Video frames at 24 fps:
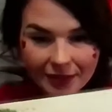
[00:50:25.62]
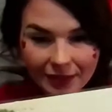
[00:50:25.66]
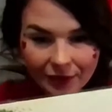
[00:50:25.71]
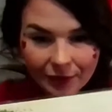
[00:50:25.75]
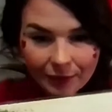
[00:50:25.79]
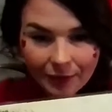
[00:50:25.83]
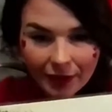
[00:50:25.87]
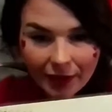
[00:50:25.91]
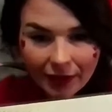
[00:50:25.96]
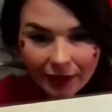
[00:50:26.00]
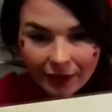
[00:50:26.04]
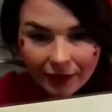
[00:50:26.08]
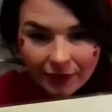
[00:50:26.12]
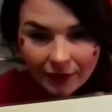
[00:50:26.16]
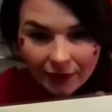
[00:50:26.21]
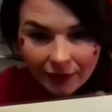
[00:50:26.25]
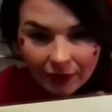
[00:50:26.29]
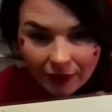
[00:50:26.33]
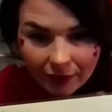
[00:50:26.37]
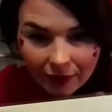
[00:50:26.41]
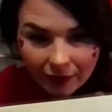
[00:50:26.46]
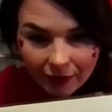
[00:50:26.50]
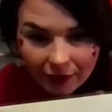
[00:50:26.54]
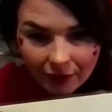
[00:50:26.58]
Doing me,
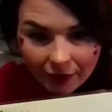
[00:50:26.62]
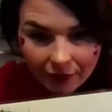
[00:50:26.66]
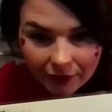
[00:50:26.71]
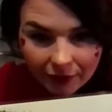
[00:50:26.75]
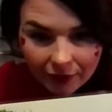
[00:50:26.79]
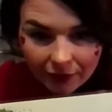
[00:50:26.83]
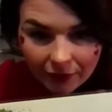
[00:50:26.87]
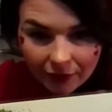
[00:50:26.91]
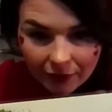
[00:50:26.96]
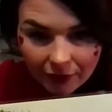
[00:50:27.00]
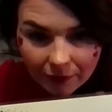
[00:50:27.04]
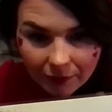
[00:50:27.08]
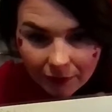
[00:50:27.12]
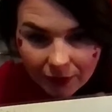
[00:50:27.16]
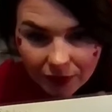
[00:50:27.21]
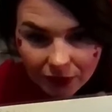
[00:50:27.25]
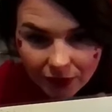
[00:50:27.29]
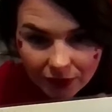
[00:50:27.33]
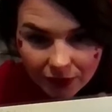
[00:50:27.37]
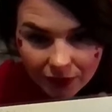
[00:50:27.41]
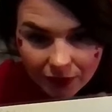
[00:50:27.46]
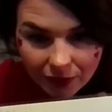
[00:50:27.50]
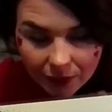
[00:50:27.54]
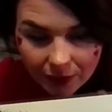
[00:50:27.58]
hang on. Let me
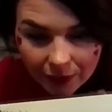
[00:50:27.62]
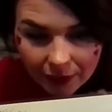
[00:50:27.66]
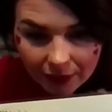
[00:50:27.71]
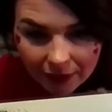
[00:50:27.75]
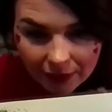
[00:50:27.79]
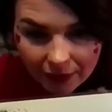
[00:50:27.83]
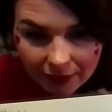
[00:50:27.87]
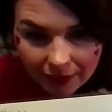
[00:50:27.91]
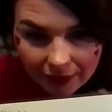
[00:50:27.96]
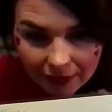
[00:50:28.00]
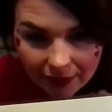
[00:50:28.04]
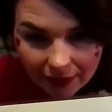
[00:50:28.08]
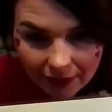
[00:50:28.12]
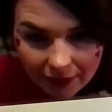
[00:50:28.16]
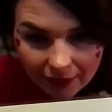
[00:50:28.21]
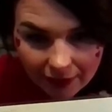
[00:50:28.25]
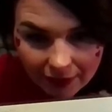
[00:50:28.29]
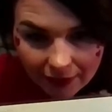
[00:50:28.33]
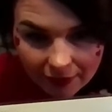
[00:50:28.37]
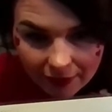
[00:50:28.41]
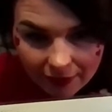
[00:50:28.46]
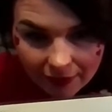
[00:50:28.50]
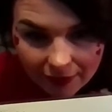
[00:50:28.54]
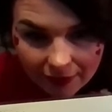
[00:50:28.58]
just quickly.
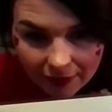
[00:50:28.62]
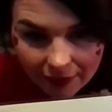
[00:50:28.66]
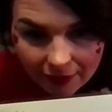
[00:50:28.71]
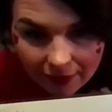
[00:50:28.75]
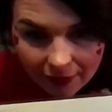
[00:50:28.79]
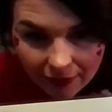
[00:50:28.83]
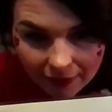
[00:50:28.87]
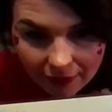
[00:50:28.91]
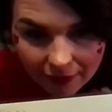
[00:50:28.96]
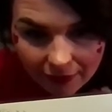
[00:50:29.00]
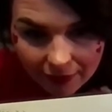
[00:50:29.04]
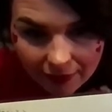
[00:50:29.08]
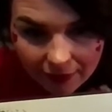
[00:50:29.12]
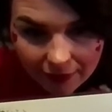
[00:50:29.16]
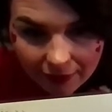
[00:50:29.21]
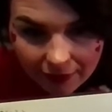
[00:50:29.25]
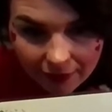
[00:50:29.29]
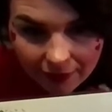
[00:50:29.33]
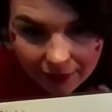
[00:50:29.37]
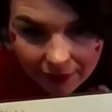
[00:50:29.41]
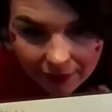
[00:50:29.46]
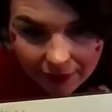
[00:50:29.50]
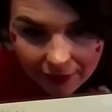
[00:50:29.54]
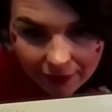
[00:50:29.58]
Uh,
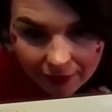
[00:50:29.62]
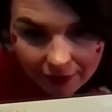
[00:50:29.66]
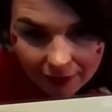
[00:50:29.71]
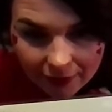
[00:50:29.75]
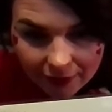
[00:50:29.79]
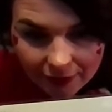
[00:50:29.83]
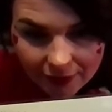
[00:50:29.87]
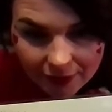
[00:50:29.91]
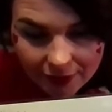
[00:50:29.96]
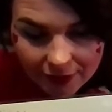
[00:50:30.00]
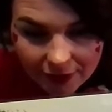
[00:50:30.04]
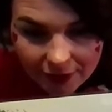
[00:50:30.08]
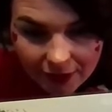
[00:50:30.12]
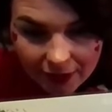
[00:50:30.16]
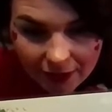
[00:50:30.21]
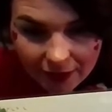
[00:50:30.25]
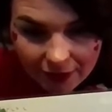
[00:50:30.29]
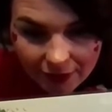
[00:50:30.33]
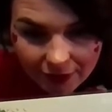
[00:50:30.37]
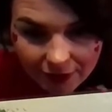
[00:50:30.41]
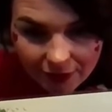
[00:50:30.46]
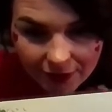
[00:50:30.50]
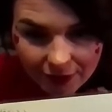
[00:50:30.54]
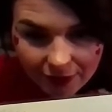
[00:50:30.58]

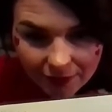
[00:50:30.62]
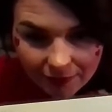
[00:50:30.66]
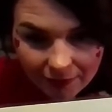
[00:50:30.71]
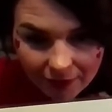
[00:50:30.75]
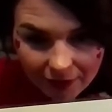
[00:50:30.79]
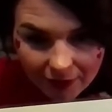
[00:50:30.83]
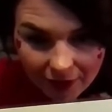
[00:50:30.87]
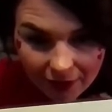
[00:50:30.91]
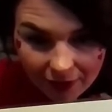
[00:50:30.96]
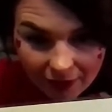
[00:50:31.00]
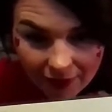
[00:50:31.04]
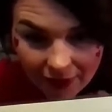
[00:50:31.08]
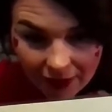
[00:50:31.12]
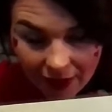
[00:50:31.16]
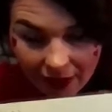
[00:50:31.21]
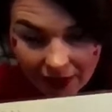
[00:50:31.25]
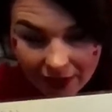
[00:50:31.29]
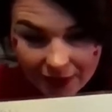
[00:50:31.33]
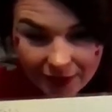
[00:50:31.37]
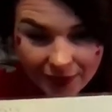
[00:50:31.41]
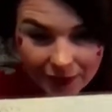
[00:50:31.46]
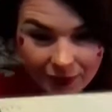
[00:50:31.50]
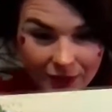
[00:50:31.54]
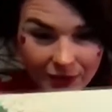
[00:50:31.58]
change something
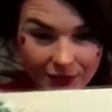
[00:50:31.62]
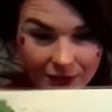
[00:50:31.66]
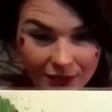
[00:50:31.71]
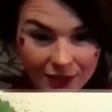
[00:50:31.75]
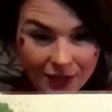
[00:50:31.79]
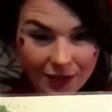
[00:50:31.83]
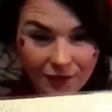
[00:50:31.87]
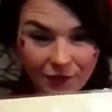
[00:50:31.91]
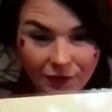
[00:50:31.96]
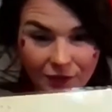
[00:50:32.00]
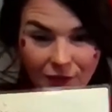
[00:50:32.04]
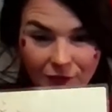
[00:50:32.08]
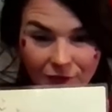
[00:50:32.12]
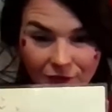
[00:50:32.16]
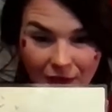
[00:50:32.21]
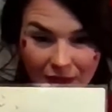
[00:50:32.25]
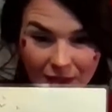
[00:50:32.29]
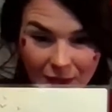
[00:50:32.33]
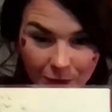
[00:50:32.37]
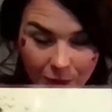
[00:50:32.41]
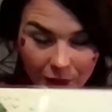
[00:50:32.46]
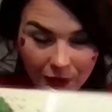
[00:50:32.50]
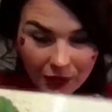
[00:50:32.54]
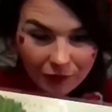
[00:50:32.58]
there. Sorry for
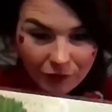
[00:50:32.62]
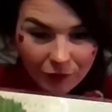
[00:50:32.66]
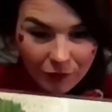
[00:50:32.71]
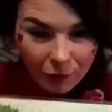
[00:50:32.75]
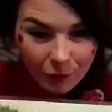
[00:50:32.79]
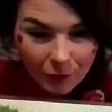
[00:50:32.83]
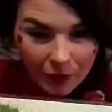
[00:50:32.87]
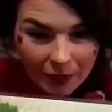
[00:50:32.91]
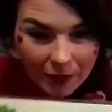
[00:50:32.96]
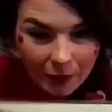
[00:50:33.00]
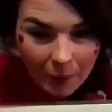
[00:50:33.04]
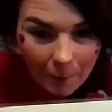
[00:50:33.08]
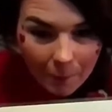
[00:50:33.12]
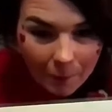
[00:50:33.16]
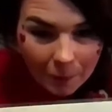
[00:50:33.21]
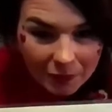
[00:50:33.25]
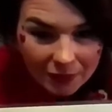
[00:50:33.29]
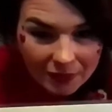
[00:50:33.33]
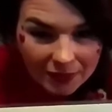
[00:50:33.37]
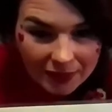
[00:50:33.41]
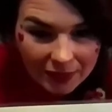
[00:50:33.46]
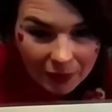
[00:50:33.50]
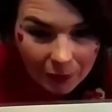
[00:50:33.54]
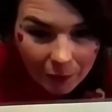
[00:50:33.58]
Facebook if you've been
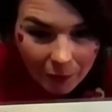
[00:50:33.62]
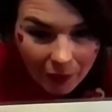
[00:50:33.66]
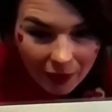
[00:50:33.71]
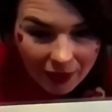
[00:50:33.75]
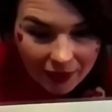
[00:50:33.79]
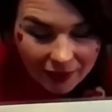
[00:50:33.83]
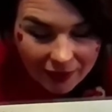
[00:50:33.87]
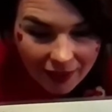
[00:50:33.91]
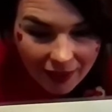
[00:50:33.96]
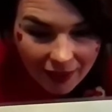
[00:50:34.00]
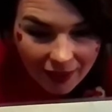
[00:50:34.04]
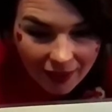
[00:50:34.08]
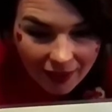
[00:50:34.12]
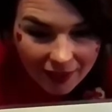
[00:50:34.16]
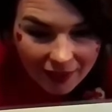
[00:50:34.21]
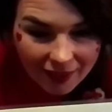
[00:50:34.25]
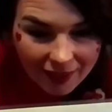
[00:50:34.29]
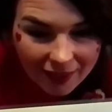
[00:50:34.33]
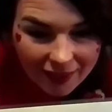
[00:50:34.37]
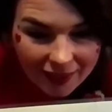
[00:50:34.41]
buzzing away there.